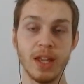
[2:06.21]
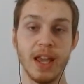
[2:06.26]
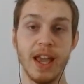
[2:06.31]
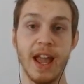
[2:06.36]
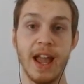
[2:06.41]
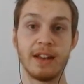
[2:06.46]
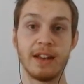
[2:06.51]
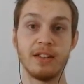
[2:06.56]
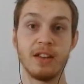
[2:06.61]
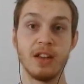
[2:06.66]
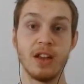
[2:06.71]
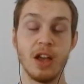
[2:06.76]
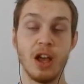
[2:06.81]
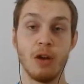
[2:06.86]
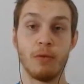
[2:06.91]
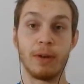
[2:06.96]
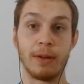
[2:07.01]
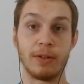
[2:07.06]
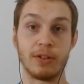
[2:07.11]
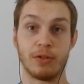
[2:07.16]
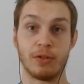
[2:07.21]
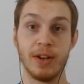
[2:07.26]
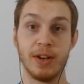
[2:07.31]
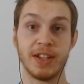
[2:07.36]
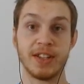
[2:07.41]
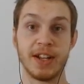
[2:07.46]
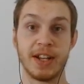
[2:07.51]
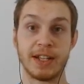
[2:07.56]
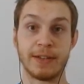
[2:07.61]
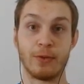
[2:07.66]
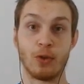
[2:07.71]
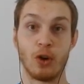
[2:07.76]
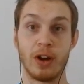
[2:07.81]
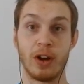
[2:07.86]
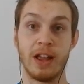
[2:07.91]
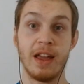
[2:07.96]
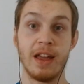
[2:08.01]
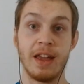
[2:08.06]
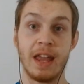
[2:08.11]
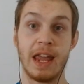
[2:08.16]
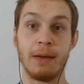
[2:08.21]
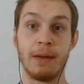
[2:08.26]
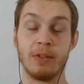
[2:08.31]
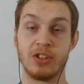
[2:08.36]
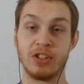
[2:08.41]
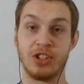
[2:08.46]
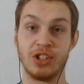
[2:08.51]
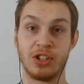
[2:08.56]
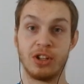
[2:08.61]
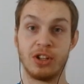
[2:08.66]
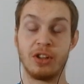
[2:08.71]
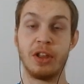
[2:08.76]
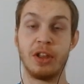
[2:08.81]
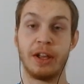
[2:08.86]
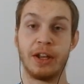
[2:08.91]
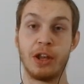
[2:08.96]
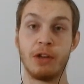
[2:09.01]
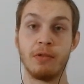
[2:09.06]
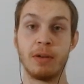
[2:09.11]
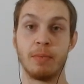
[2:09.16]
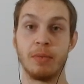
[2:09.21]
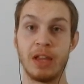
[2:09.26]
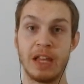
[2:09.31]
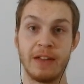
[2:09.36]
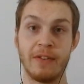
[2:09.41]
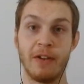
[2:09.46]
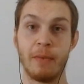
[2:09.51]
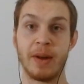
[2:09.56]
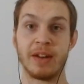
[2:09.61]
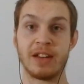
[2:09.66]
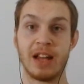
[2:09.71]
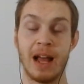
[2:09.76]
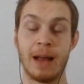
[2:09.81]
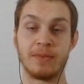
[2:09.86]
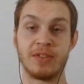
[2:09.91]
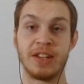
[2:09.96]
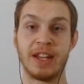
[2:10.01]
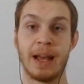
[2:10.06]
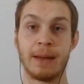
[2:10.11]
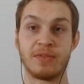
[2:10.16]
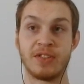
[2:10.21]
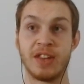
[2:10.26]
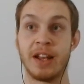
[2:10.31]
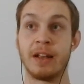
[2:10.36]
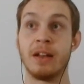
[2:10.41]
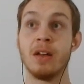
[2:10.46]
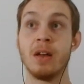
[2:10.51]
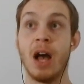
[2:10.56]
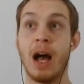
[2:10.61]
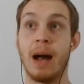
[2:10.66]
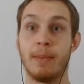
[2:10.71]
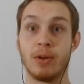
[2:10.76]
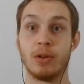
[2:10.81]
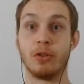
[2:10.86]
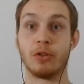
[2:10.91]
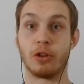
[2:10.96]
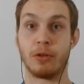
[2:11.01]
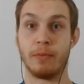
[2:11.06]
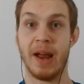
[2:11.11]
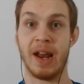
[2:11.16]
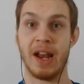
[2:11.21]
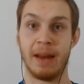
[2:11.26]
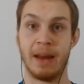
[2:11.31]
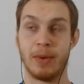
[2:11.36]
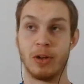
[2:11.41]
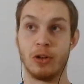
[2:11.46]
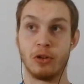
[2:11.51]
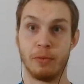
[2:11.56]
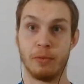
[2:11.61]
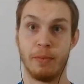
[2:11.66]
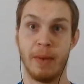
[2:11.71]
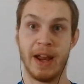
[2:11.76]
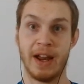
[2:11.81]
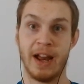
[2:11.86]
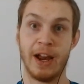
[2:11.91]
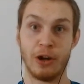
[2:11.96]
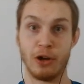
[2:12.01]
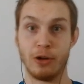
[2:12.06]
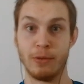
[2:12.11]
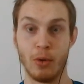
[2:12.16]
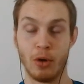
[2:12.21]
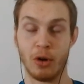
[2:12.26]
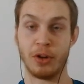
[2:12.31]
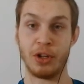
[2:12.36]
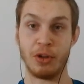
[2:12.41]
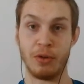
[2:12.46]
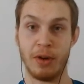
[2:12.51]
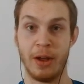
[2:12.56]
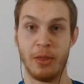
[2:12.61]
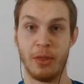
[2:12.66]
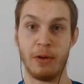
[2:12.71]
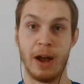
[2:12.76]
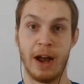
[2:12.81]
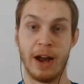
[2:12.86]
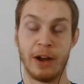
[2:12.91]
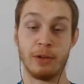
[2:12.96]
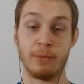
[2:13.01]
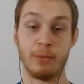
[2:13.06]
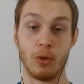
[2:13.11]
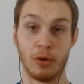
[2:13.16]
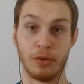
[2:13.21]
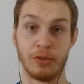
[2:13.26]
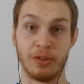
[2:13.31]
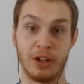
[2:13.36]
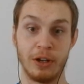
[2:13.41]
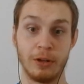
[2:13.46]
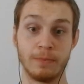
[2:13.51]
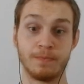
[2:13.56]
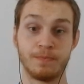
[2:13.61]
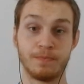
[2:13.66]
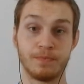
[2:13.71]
and when he was criticized for it, he was just like, you wouldn't believe how many times he kept saying, "I'm an older man. I'm an older man. I know more than you. I know. I know more than you."